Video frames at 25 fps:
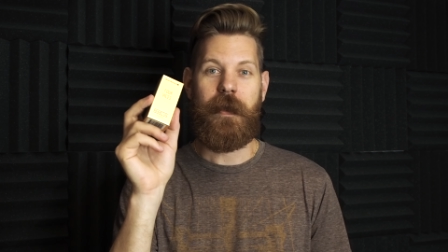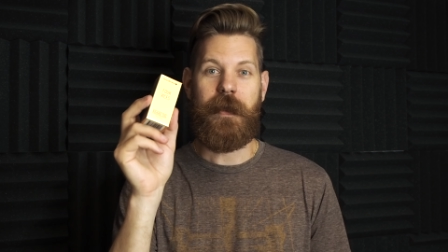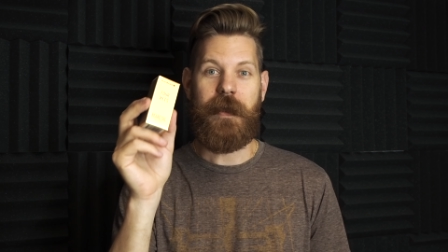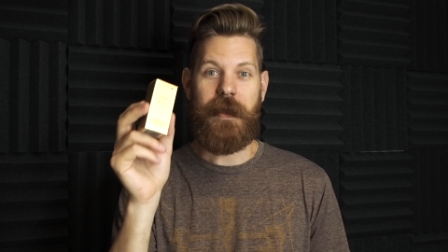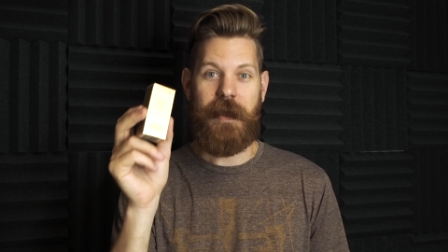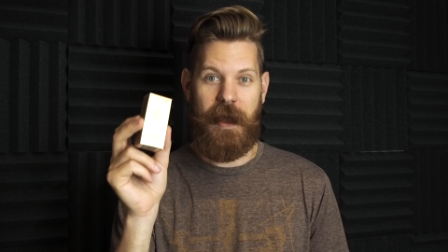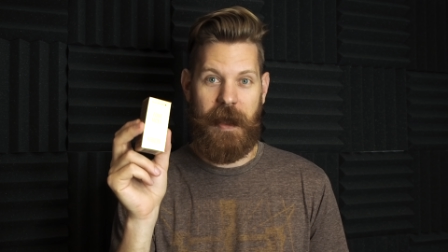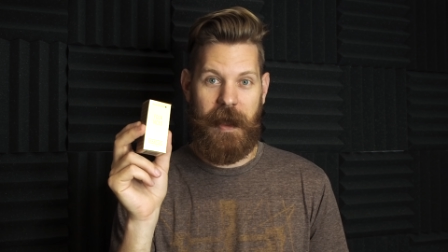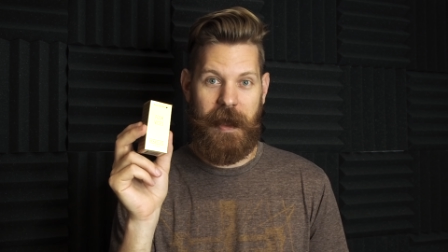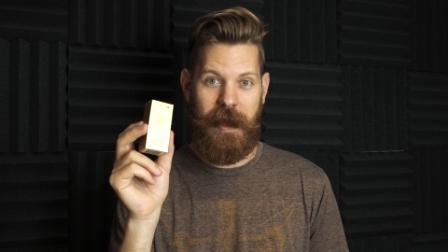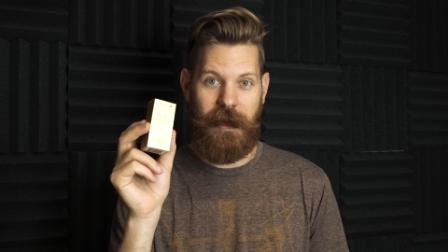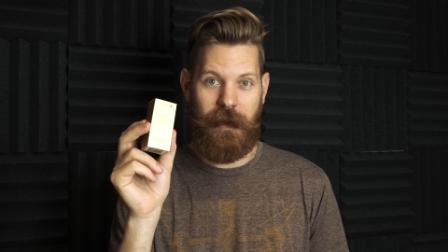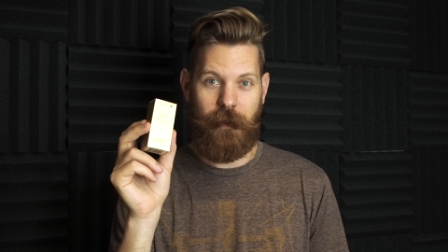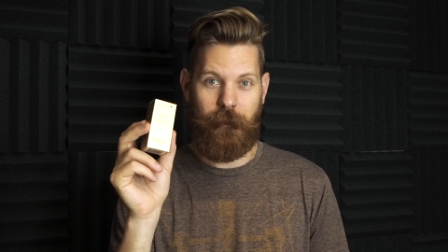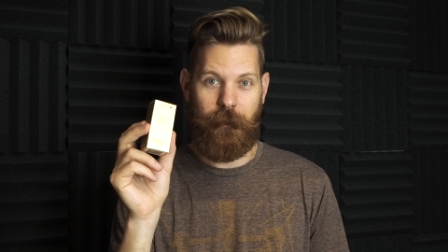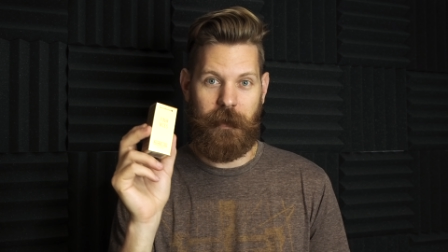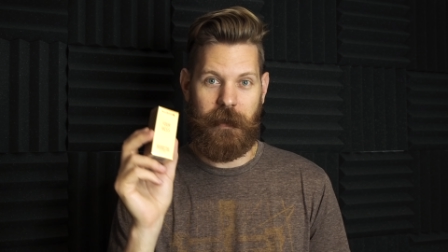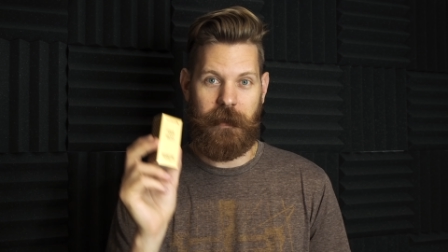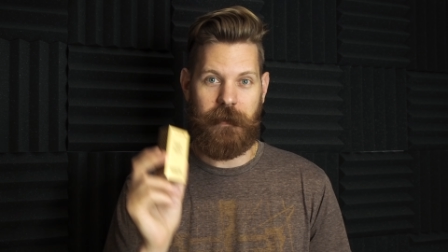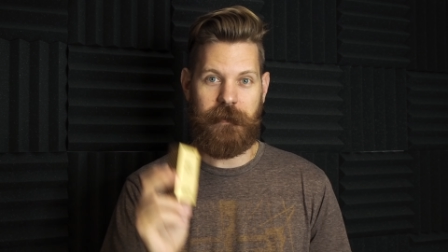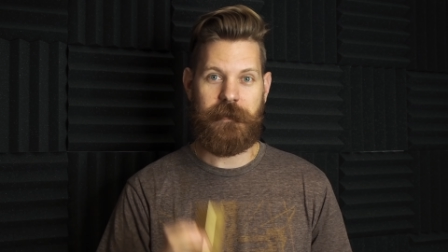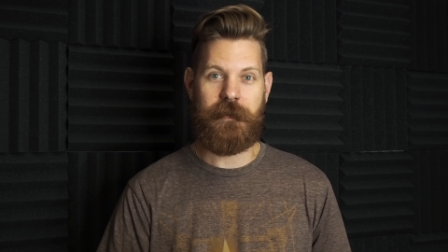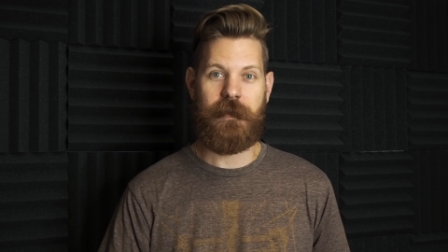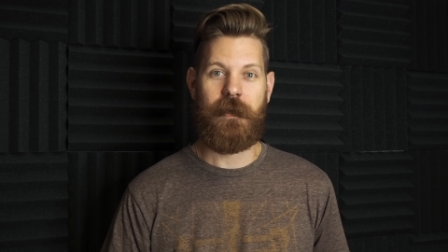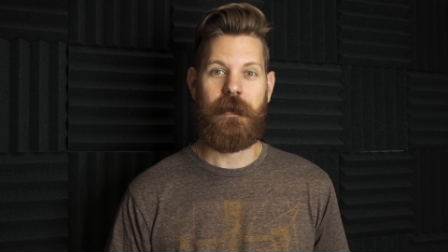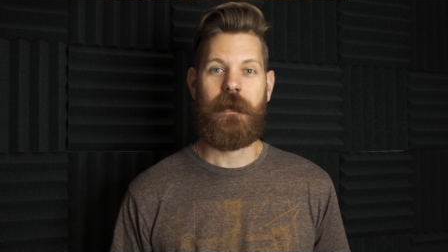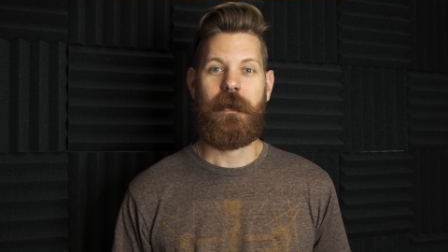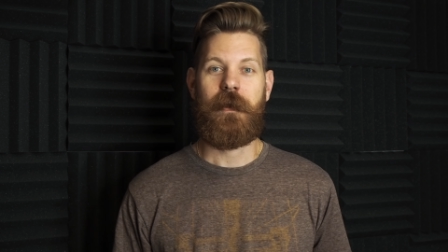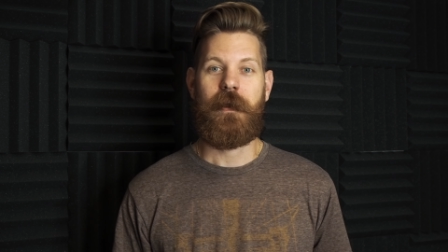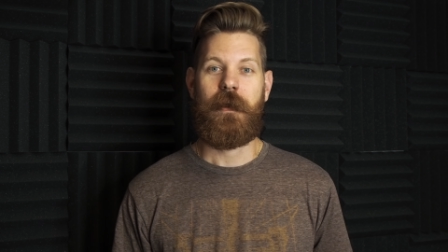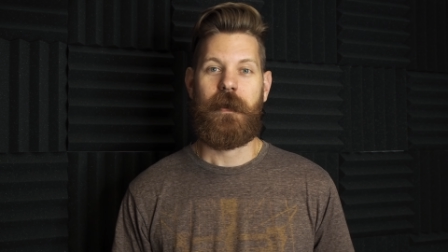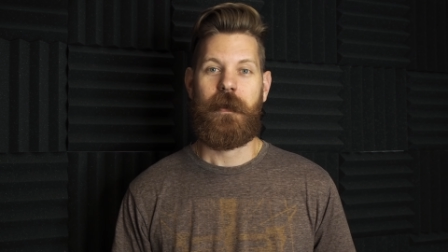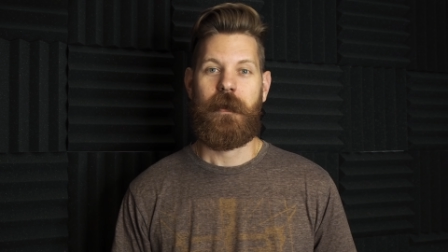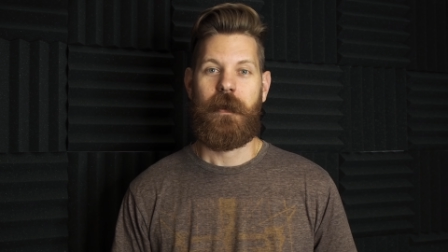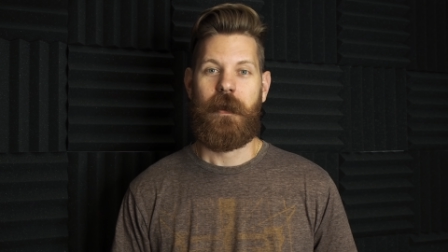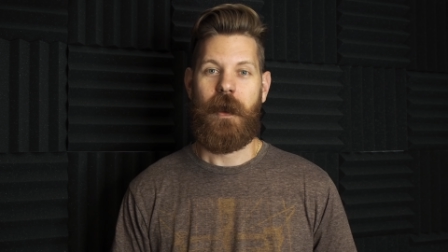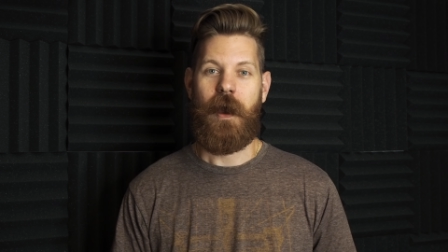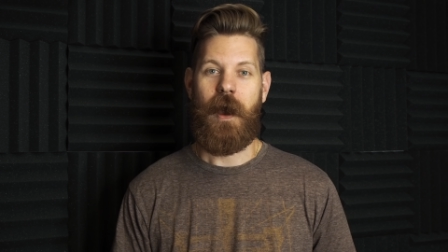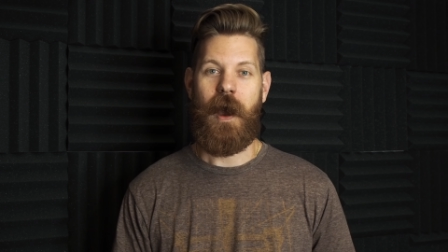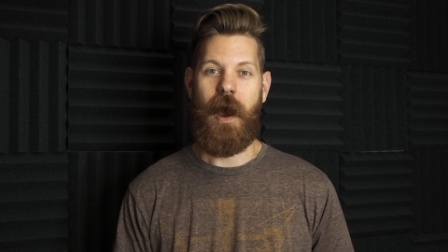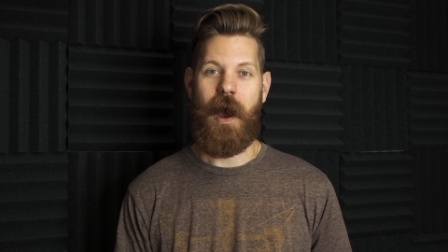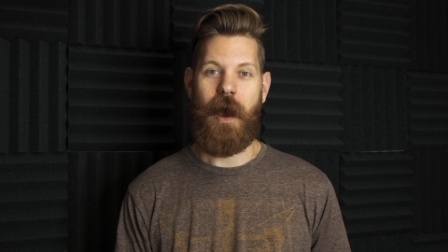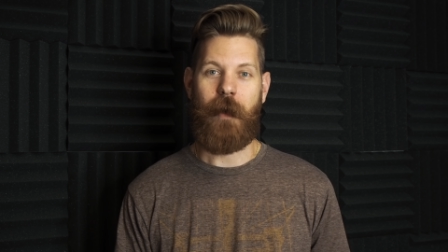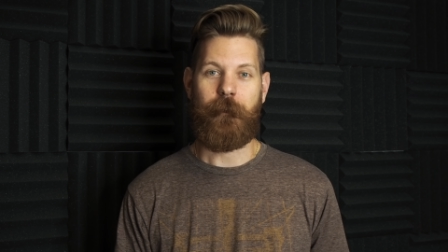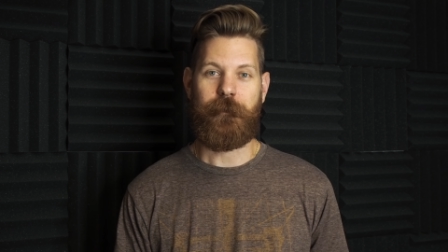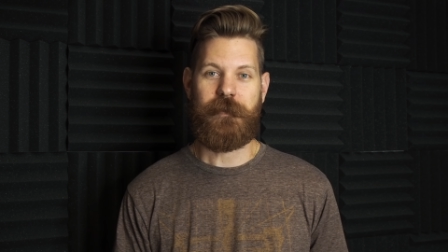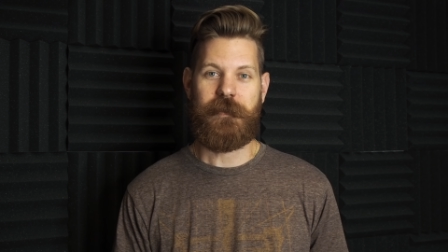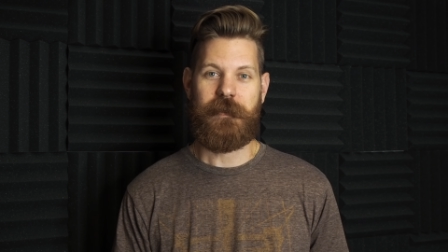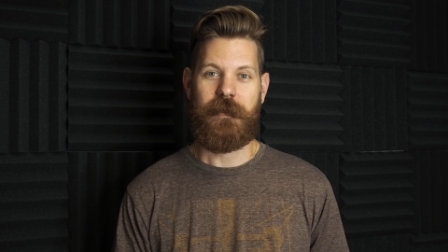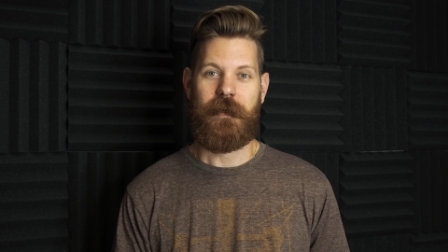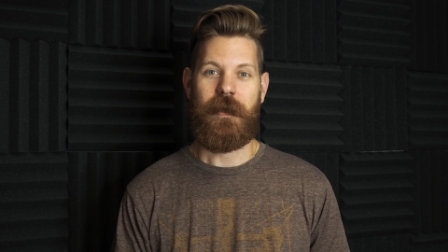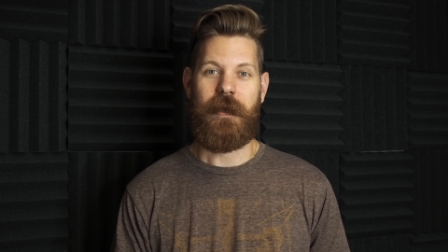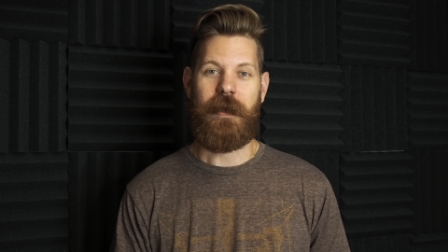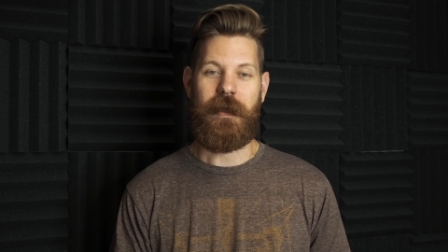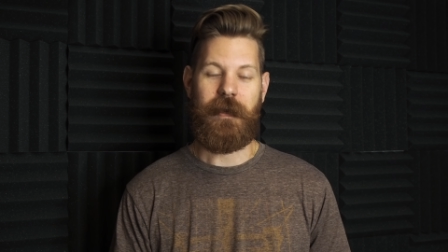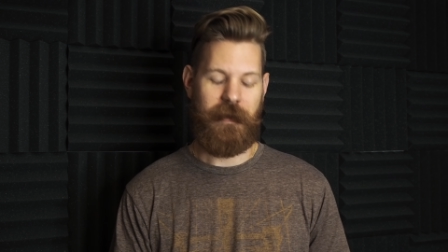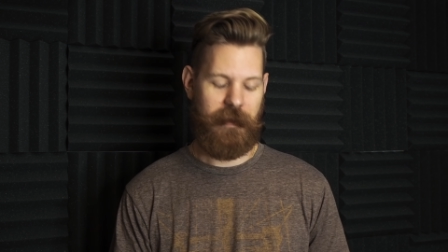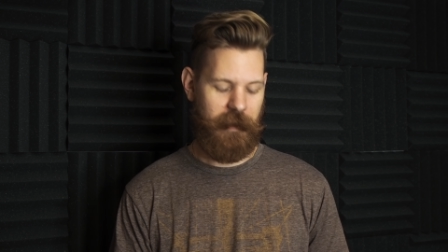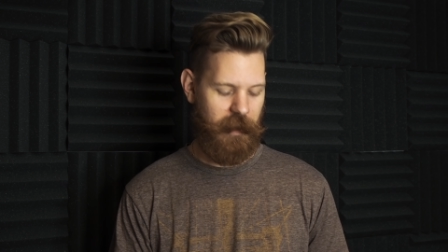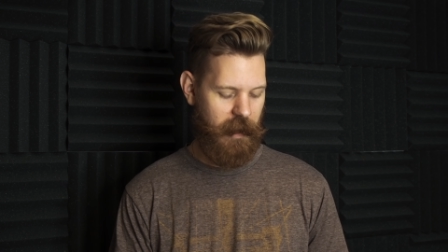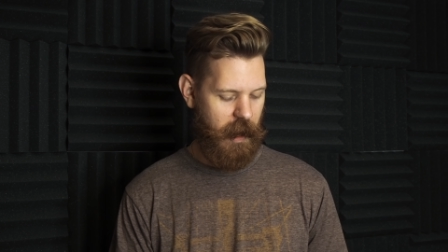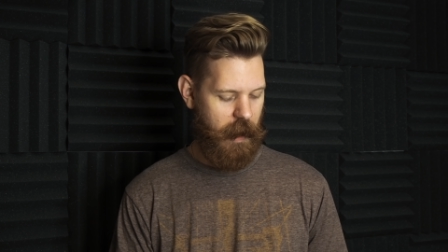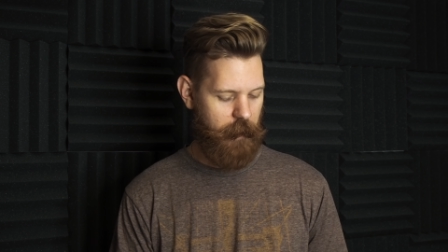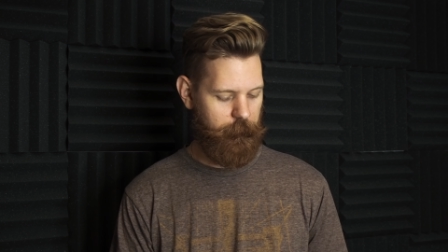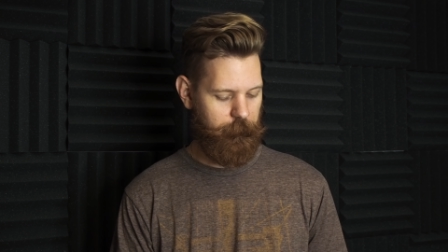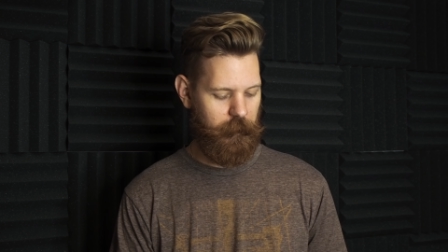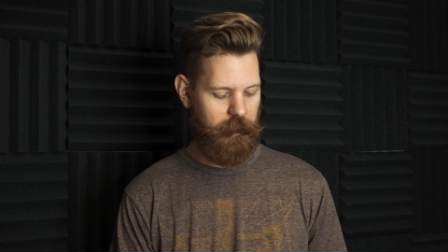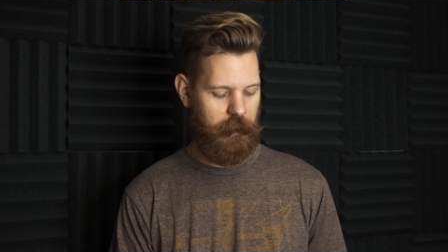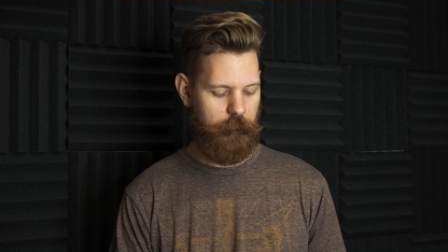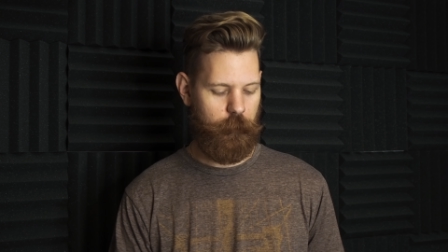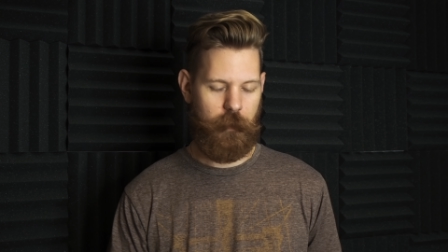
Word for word: cannabis, hops, and coffee.